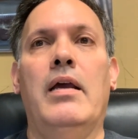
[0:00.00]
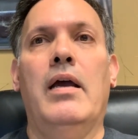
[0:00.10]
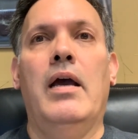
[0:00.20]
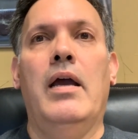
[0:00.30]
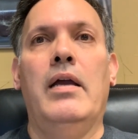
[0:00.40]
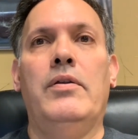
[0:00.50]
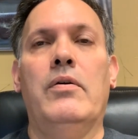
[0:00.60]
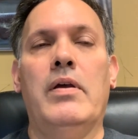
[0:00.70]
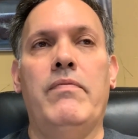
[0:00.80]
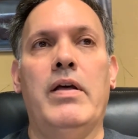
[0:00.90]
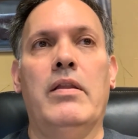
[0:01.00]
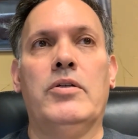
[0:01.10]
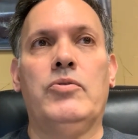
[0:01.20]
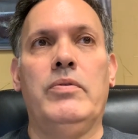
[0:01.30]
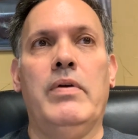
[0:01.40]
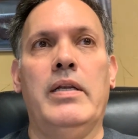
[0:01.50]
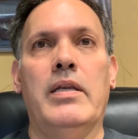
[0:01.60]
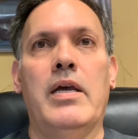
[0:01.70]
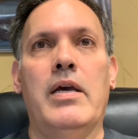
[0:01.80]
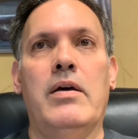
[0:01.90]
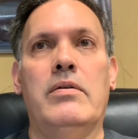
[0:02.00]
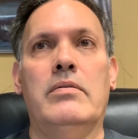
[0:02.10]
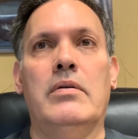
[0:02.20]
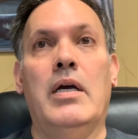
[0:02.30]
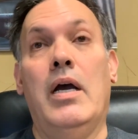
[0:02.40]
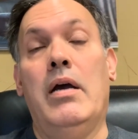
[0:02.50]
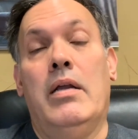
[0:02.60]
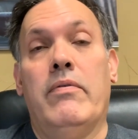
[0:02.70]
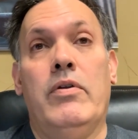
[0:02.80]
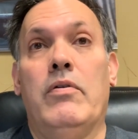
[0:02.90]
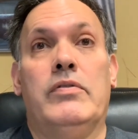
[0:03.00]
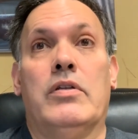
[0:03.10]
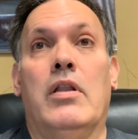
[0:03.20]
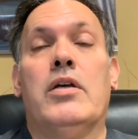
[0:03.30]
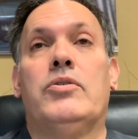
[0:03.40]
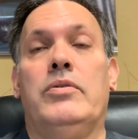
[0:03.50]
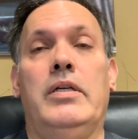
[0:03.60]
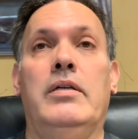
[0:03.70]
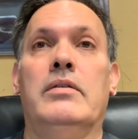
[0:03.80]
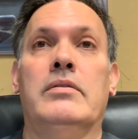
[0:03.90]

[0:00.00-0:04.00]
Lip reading: I don't have that luxury right now. I don't even know if it's a luxury.